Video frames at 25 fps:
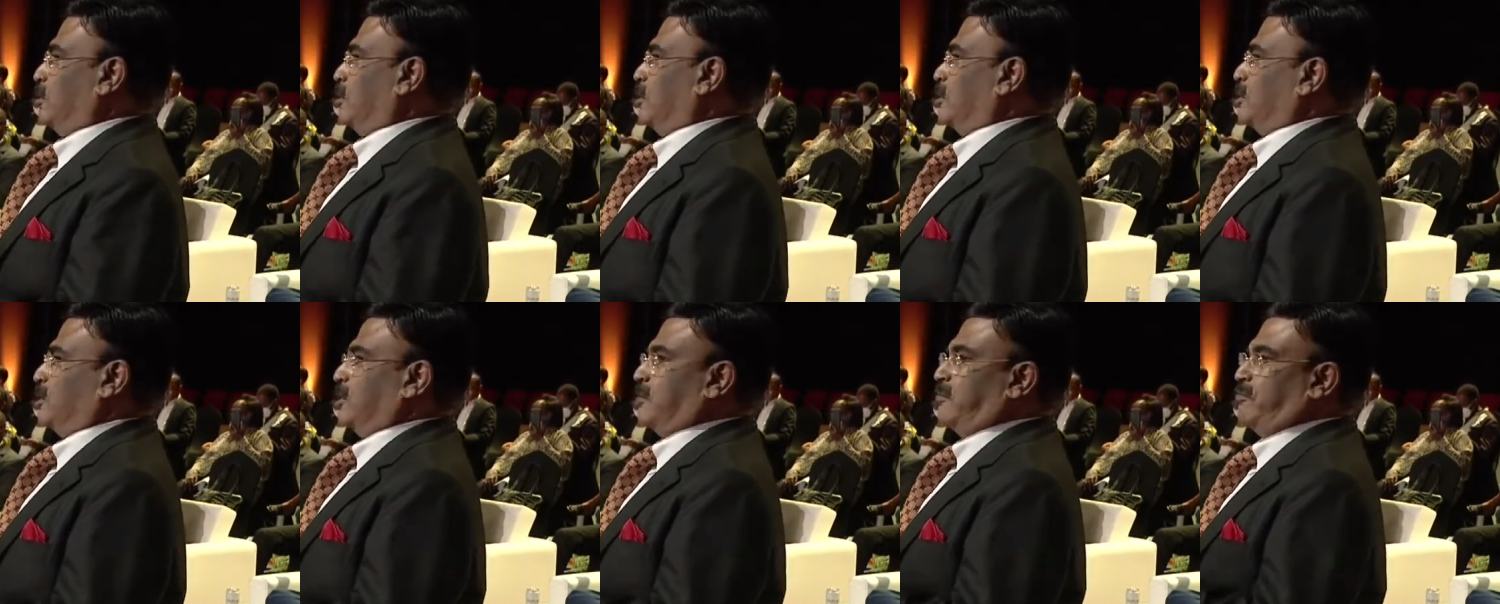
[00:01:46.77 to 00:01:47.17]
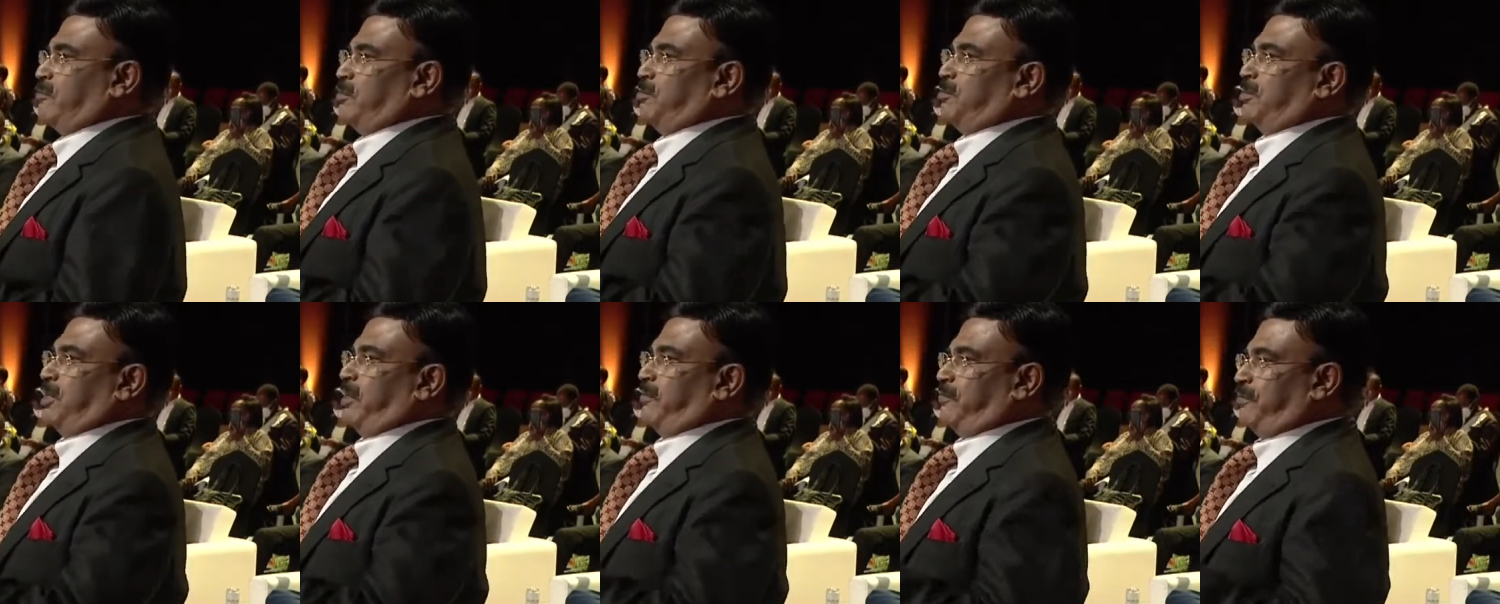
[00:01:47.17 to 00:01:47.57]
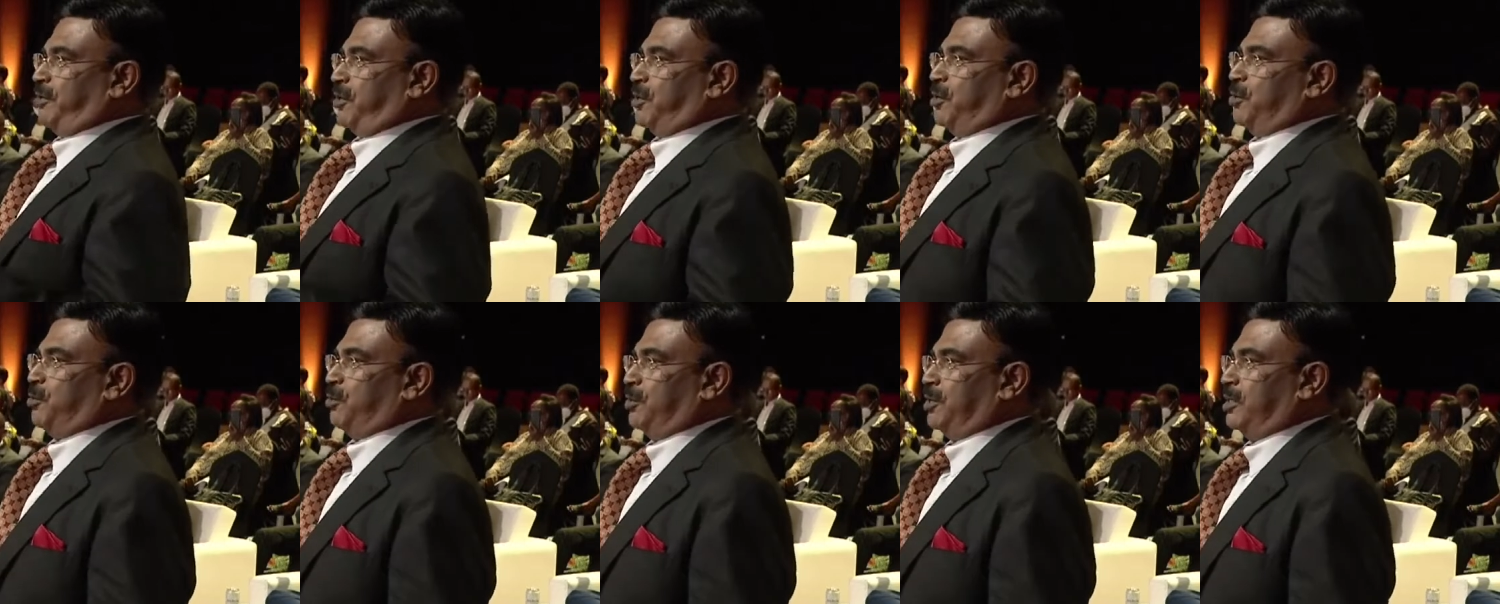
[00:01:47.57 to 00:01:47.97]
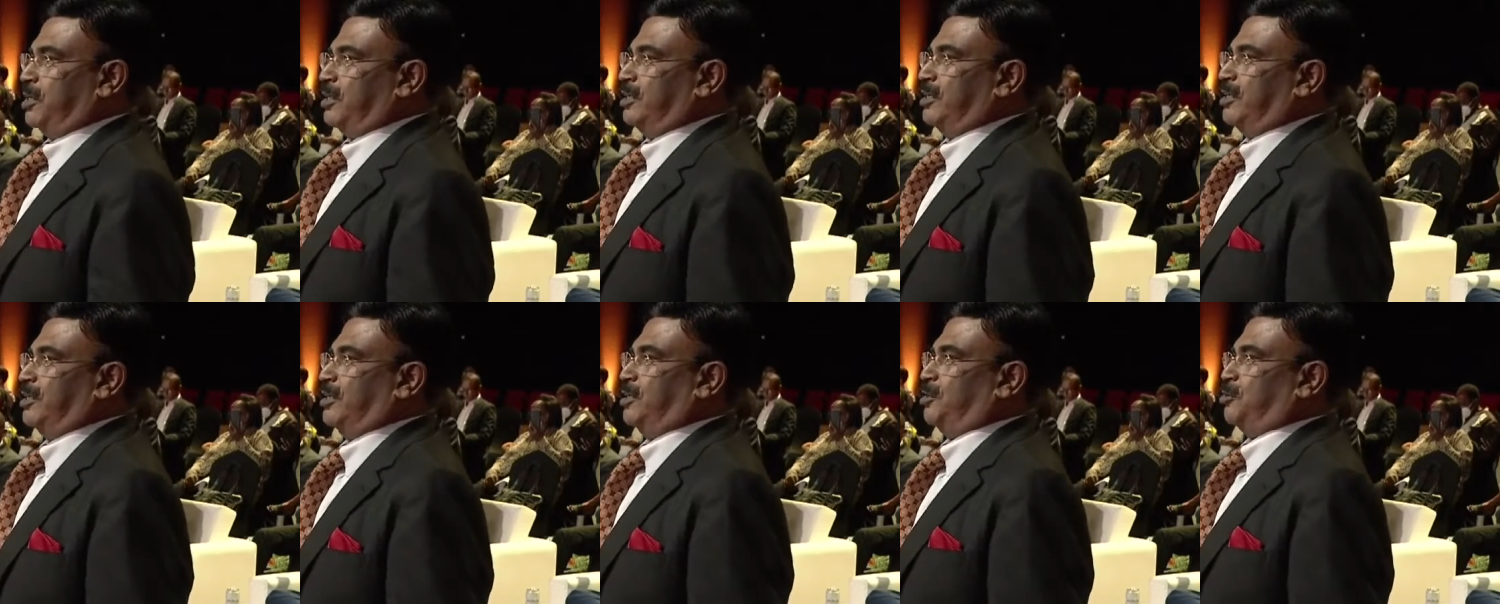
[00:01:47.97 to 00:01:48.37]
the things from the Africa
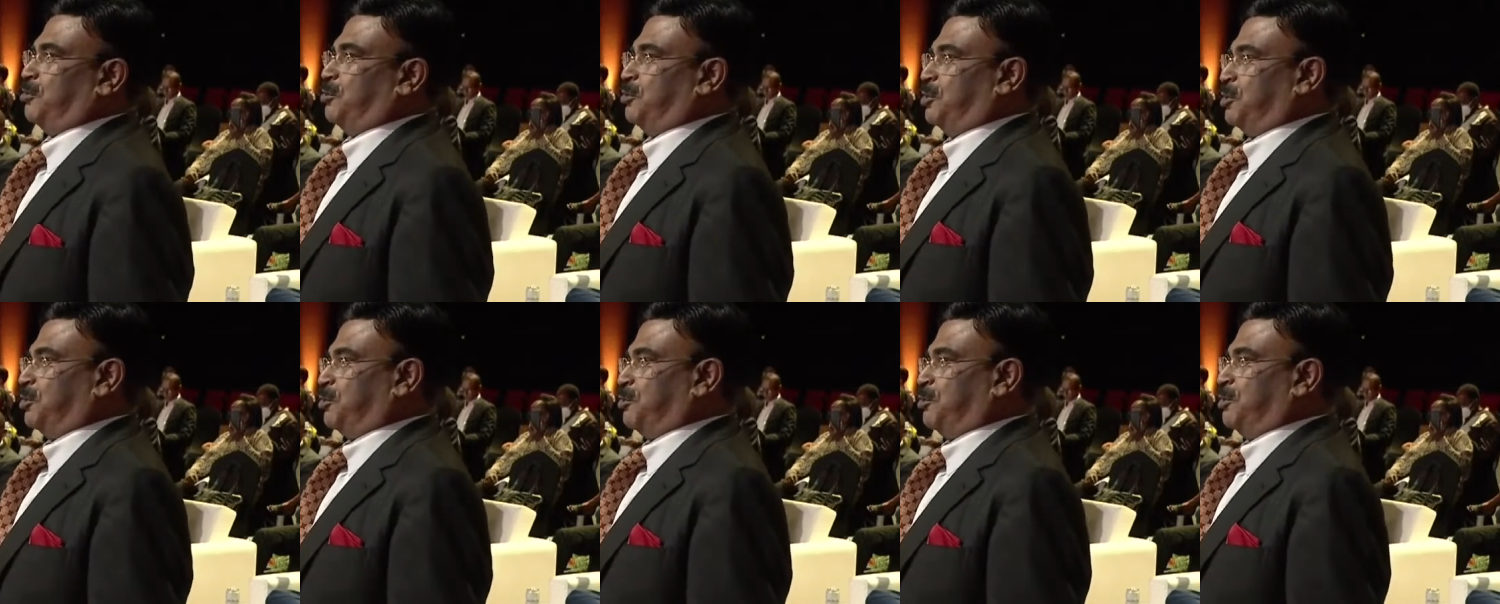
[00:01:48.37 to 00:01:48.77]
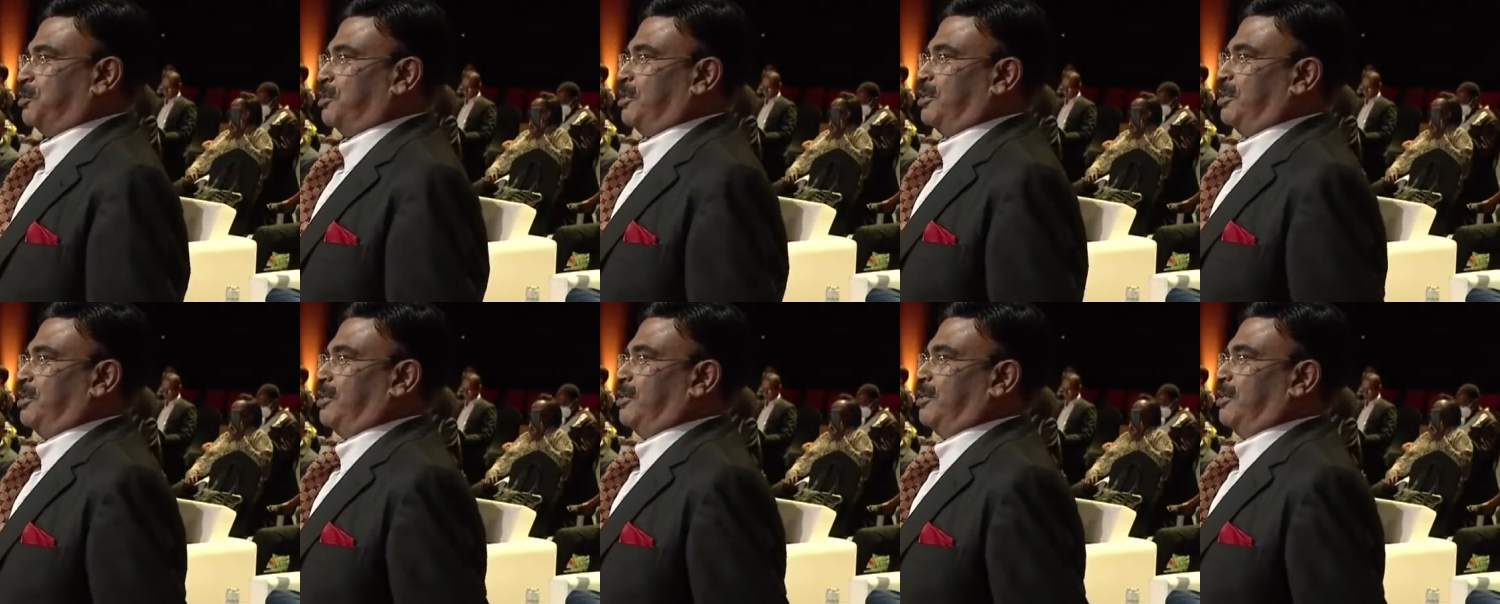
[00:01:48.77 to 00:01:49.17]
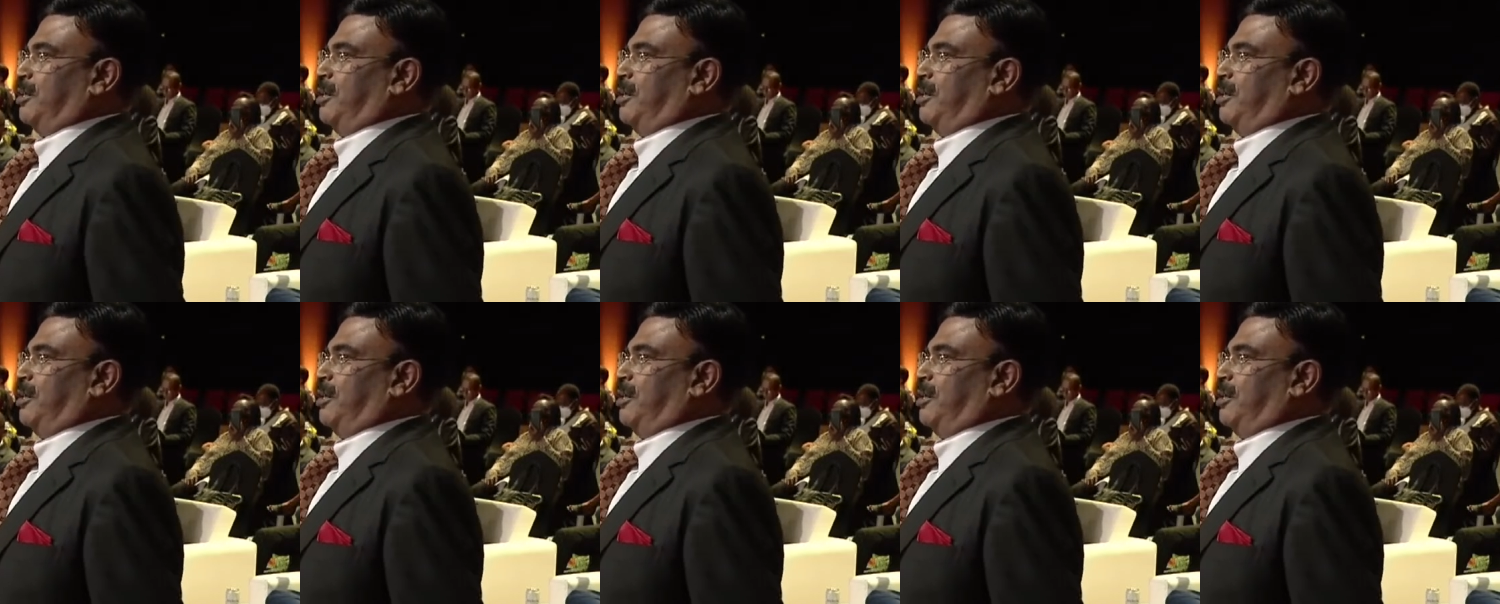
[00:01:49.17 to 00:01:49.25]
Union in 2020.